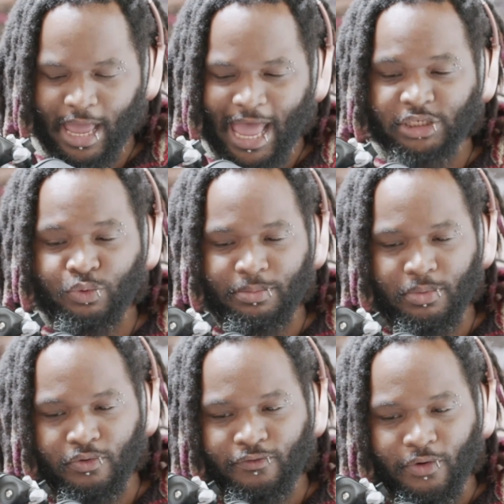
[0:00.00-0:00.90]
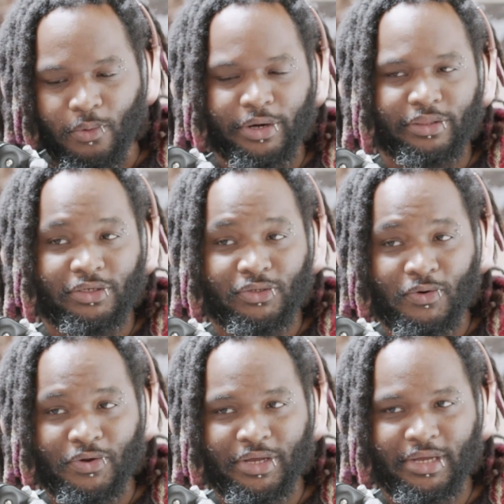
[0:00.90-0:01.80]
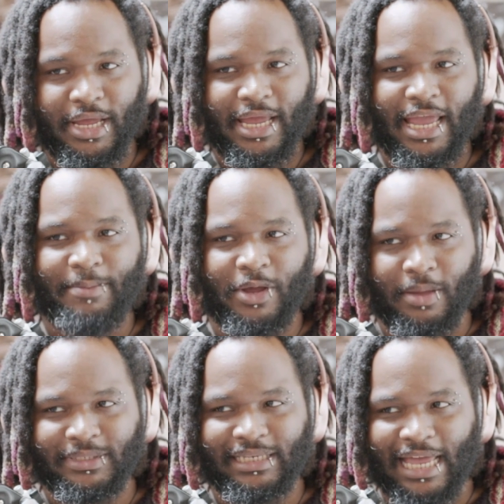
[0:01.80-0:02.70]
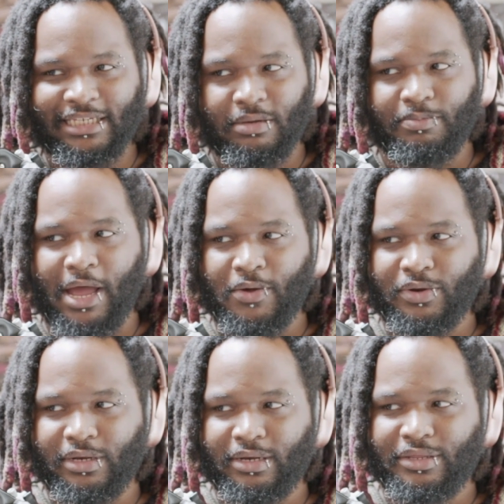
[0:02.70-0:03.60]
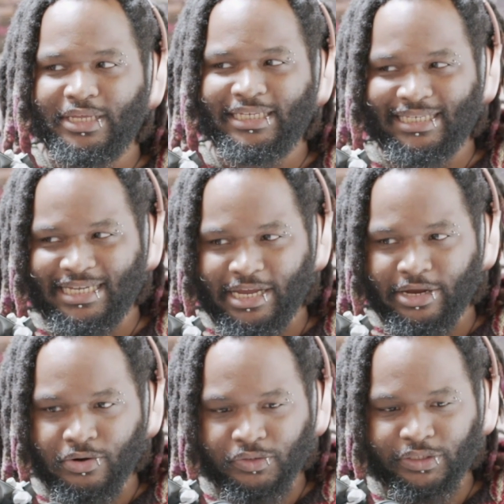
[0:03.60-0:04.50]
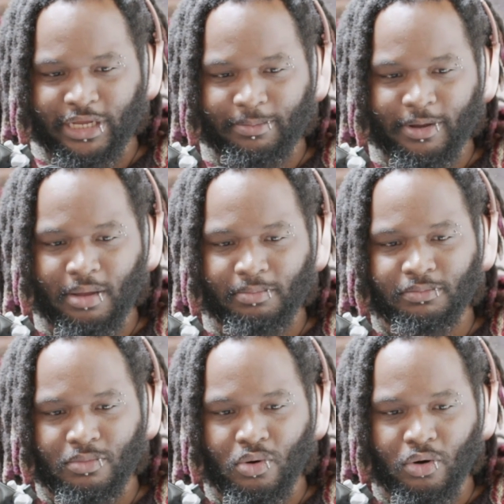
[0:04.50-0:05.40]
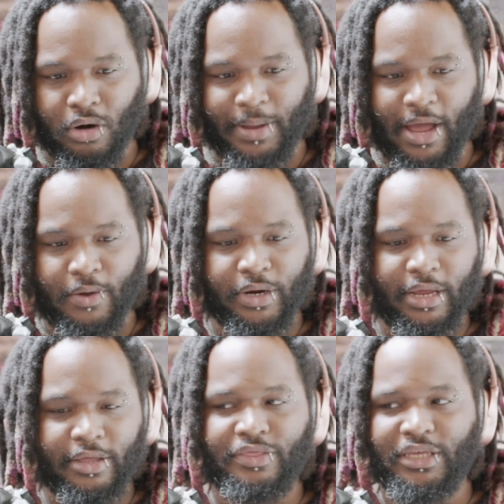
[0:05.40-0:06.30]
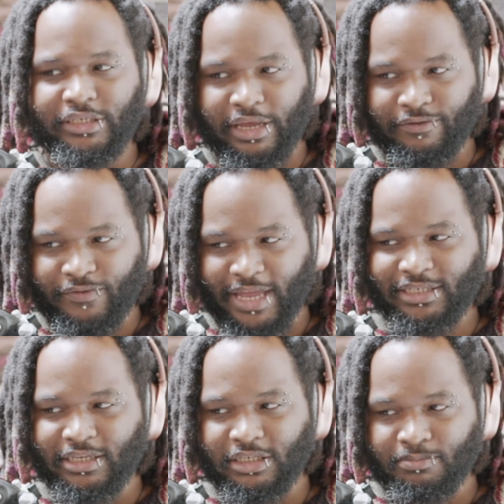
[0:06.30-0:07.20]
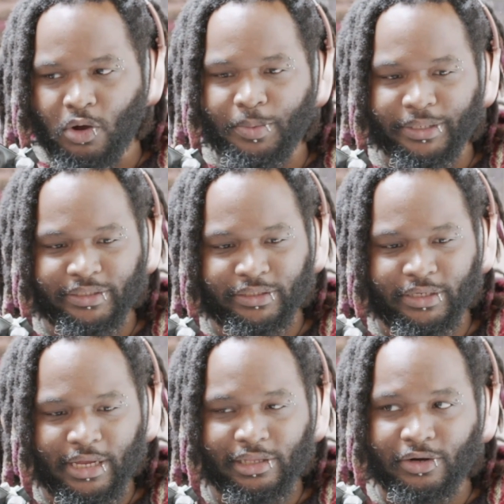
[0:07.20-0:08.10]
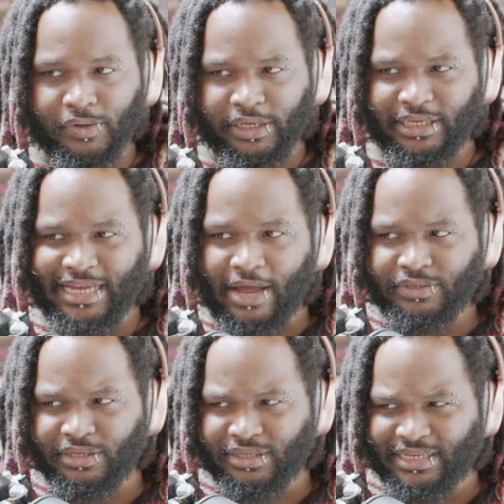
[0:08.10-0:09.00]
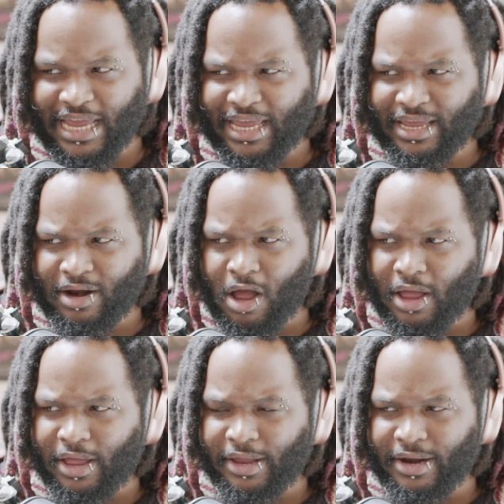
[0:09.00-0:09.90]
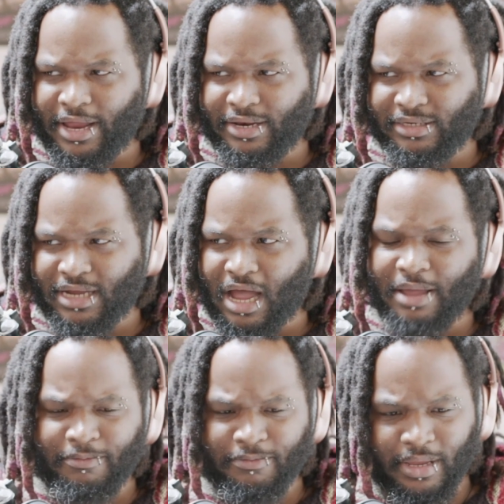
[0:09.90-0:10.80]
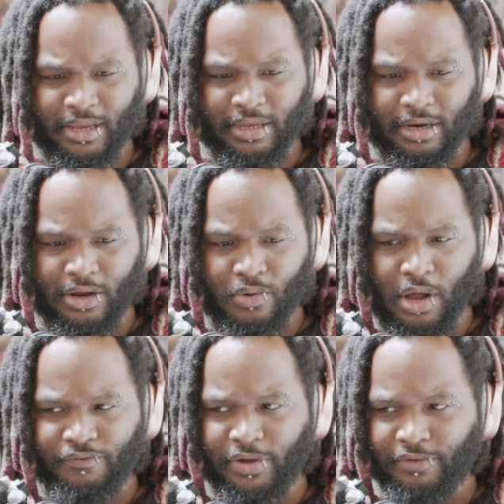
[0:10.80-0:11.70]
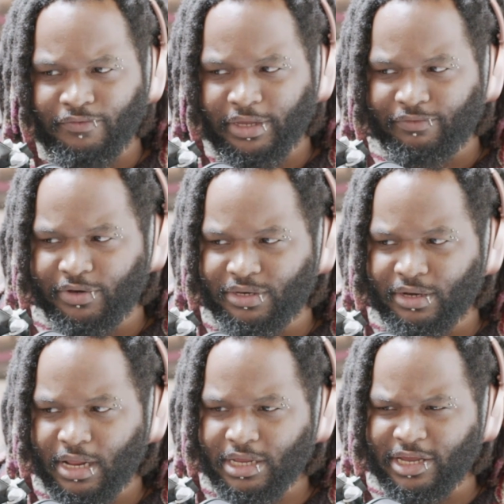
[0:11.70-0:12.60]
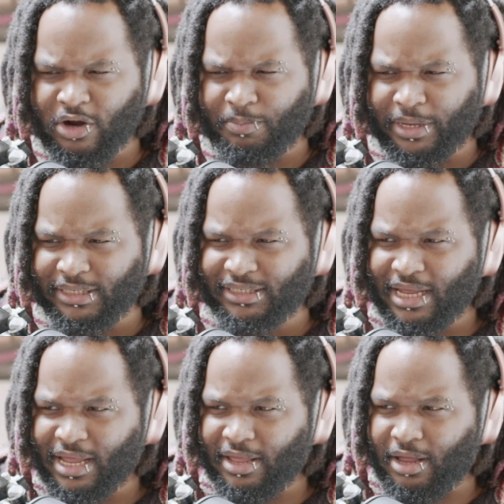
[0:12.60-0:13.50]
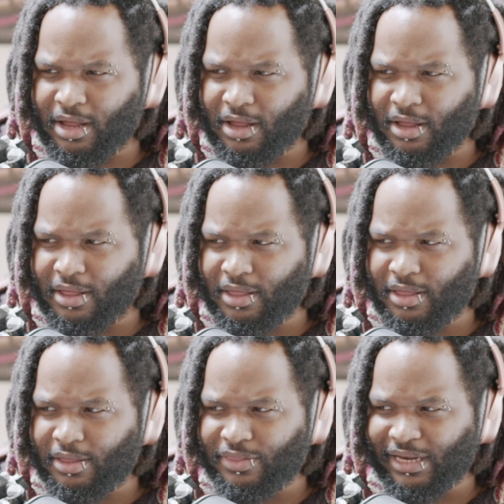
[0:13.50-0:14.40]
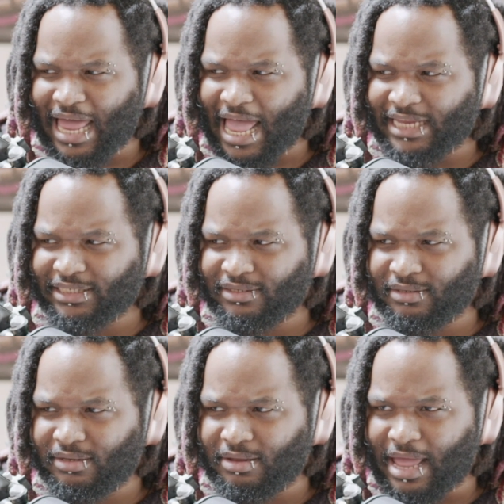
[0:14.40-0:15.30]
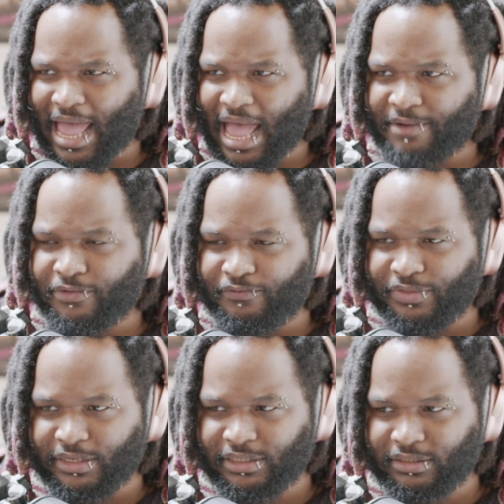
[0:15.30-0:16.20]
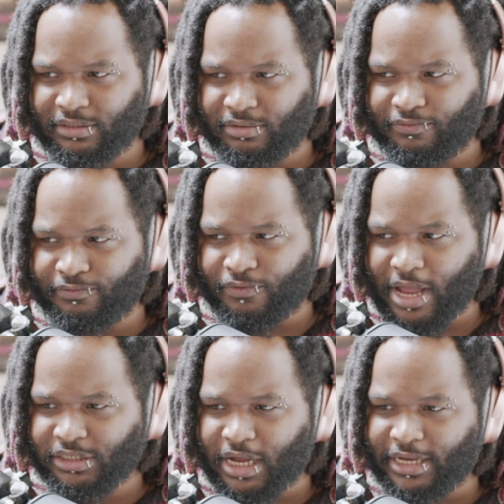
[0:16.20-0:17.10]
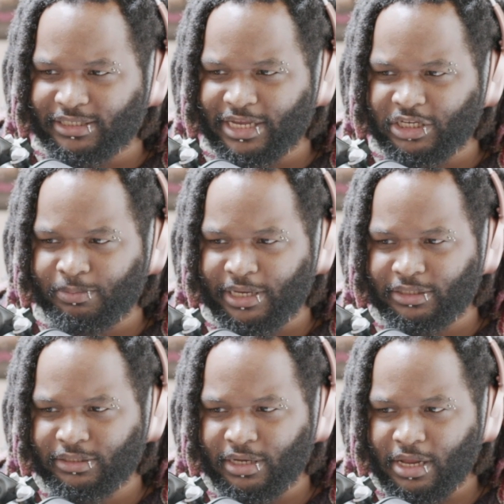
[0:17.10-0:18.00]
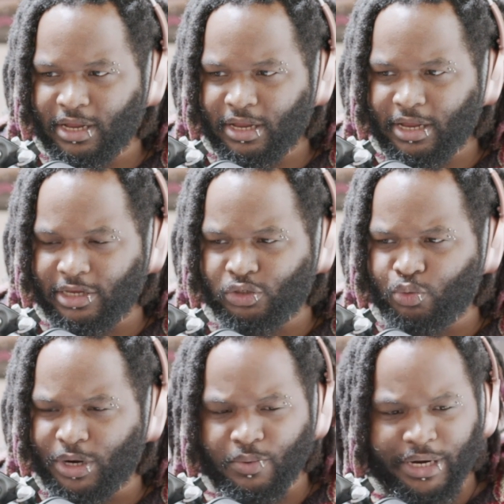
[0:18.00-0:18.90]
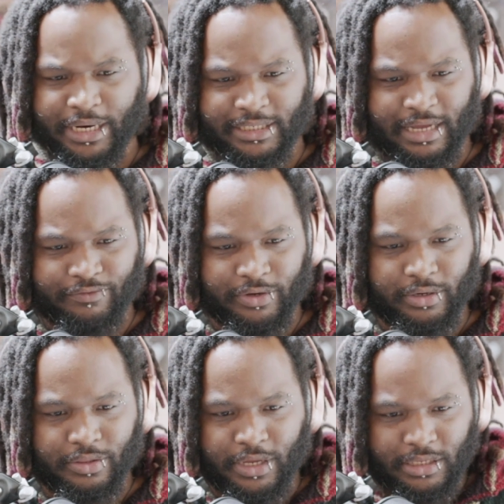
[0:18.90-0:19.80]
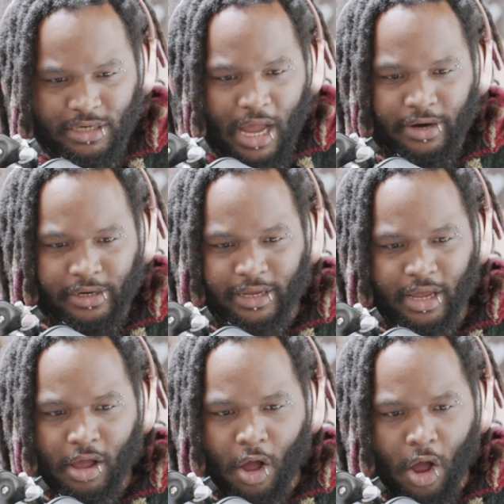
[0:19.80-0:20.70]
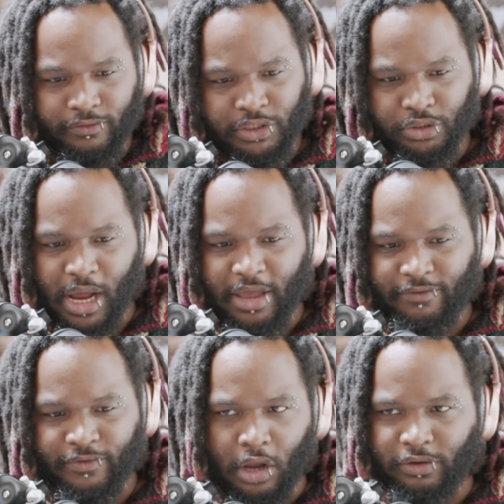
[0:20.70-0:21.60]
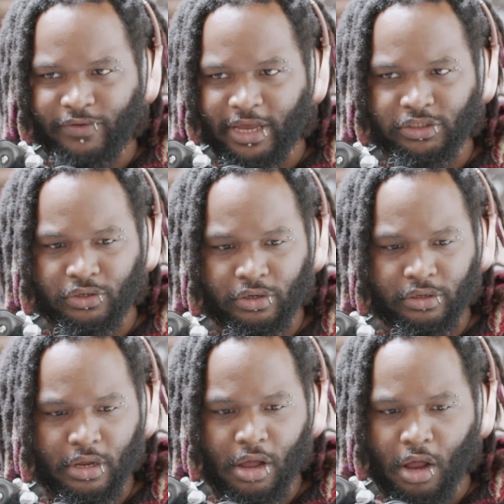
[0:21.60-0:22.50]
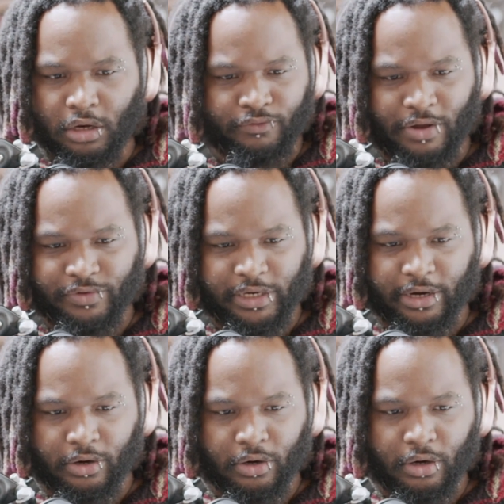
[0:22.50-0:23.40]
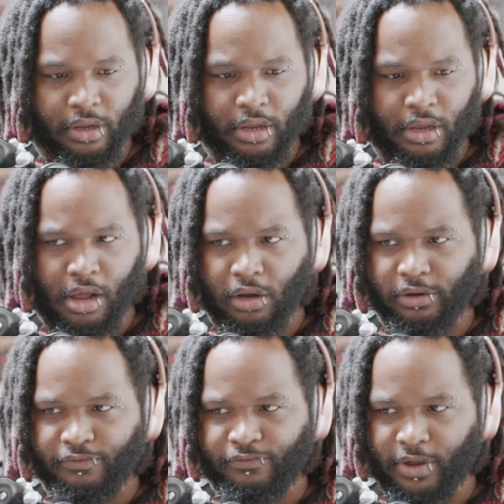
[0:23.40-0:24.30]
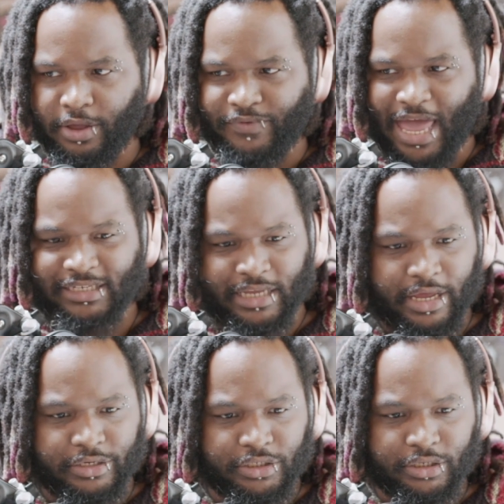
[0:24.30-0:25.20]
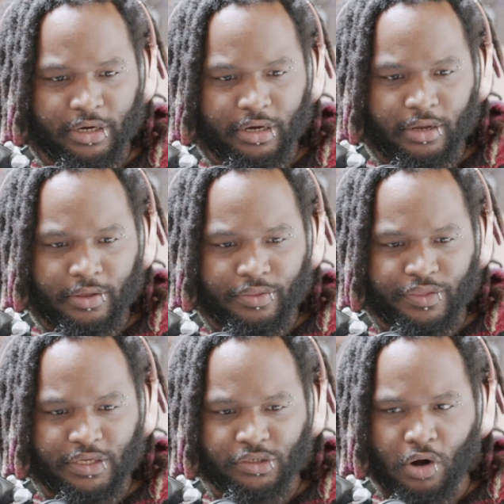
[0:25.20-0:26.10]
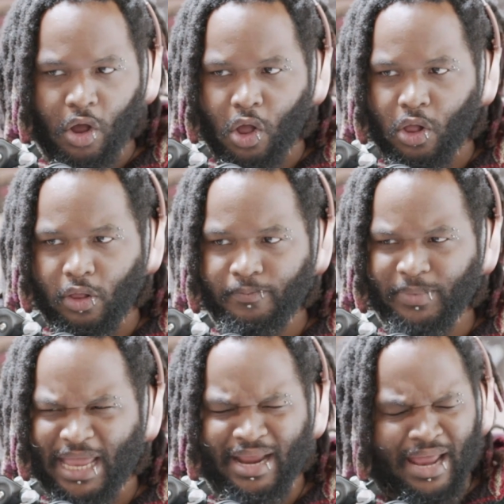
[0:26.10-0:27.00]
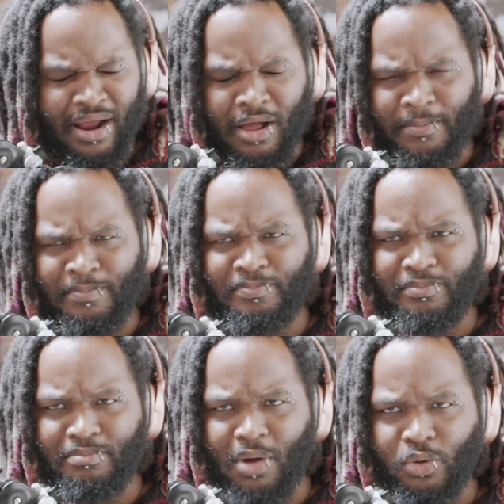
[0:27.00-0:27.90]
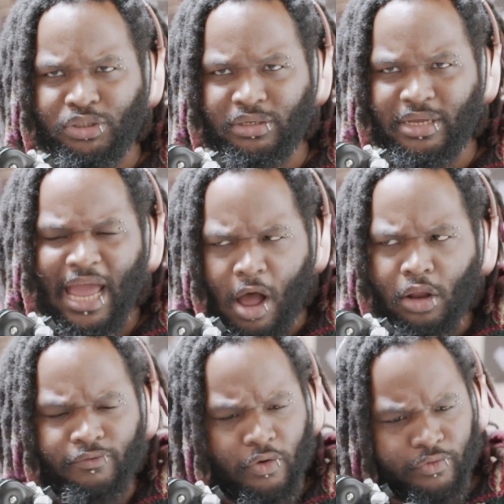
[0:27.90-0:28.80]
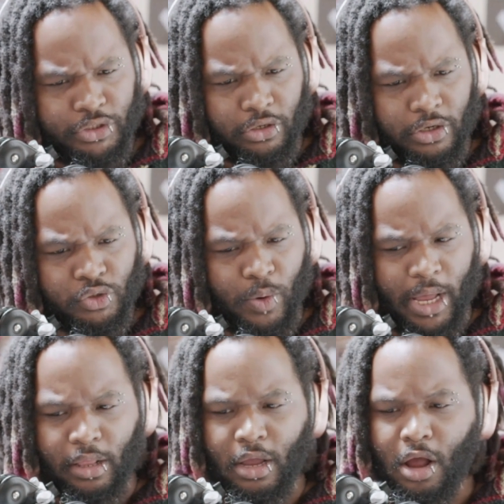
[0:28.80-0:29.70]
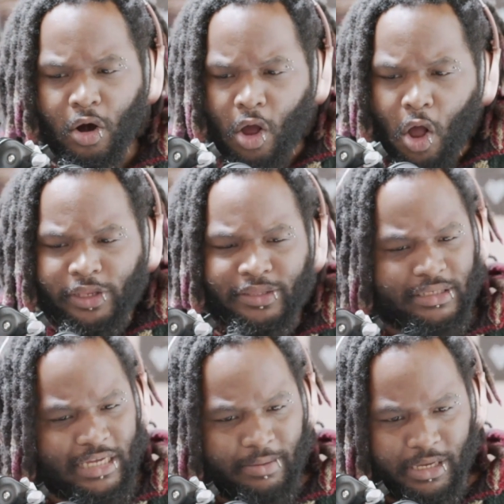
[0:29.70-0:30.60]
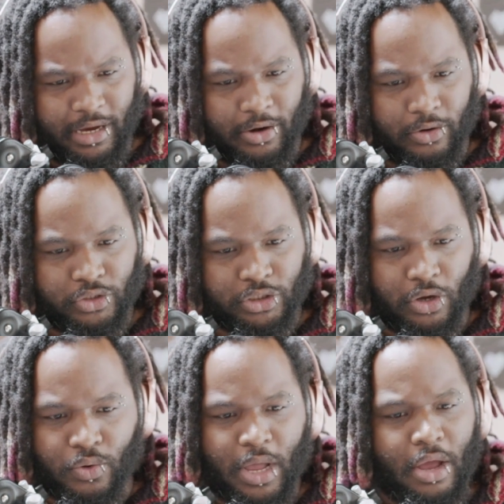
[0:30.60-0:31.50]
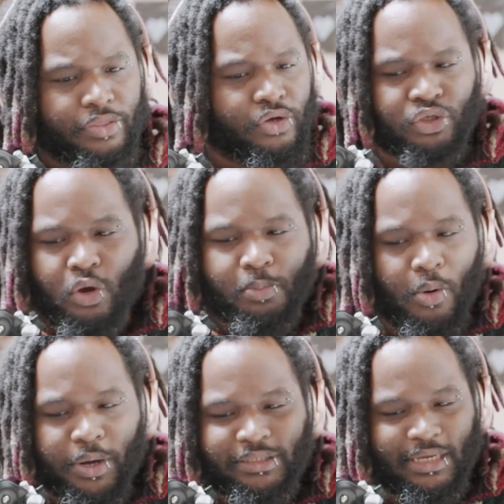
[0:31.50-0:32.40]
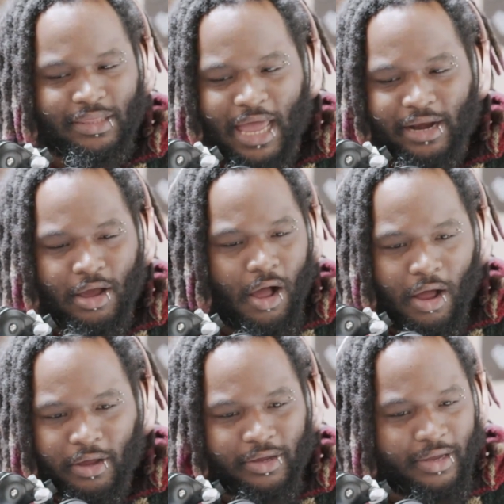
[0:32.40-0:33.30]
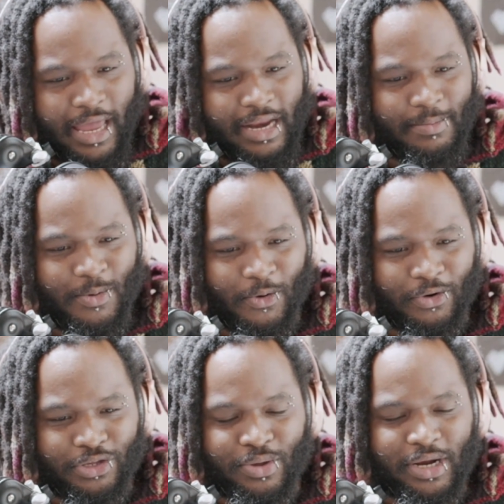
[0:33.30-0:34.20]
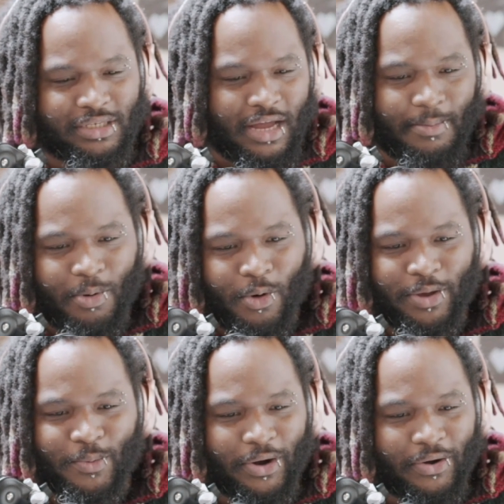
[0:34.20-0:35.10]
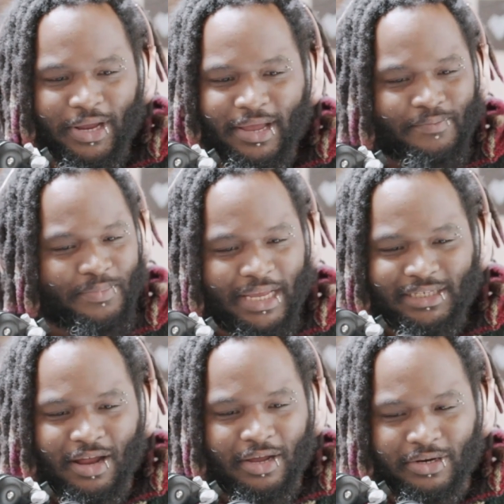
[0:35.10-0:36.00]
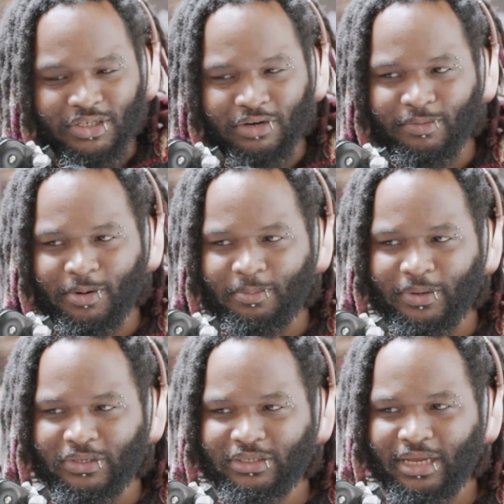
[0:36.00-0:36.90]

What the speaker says: As we move forward in the story, it becomes less about these years and it becomes more about these events, these moments, literally down to the day and time, you know, of a given year, because the last half of this franchise takes place in 2187. The entire, like, all of Strive, all of Exerd, all of Revelator, all of Vastedge, these are all, and all of Overture as well, are all in the same year. So there's no point in that cog anymore. You hit a point where it's not going to serve a purpose.